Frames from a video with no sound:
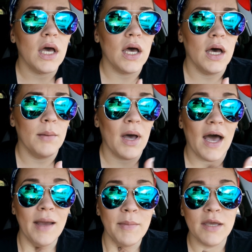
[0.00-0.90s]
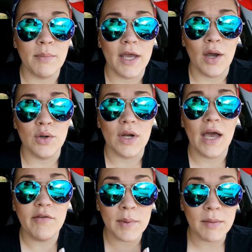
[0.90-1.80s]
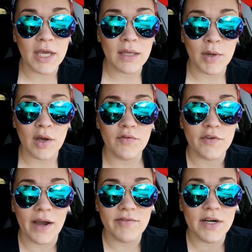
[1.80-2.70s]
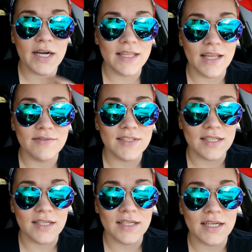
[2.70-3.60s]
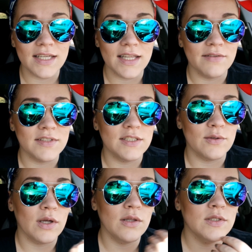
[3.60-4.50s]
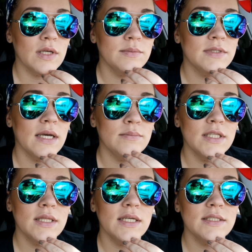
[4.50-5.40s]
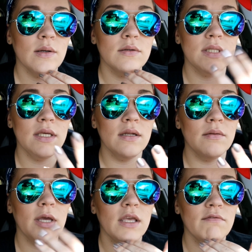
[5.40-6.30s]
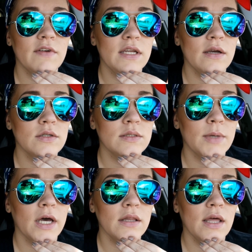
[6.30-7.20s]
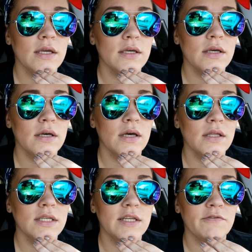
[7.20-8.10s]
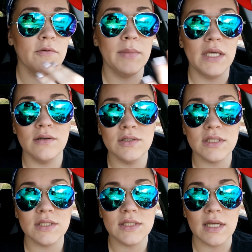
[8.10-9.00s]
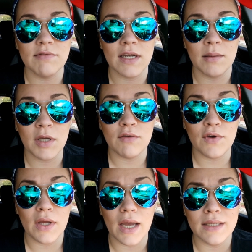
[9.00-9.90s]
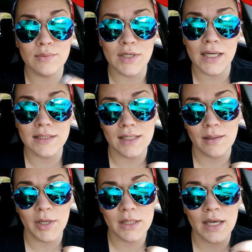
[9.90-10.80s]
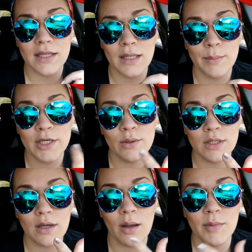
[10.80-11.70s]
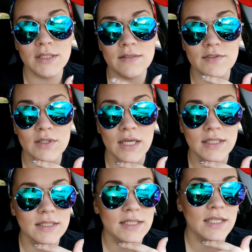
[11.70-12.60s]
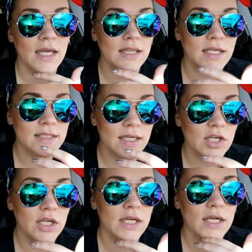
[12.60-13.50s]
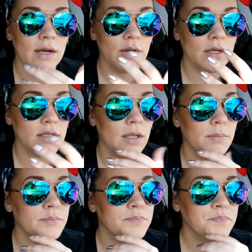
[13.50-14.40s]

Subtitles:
I make my own. I've been making my own forever. I love to cook. I love to do all those types of things. So I was thinking of making videos about like the different meals and stuff that I make for you guys. What do you guys think about that? Let me know in the comments if you'd like to see like things I cook and how I cook them.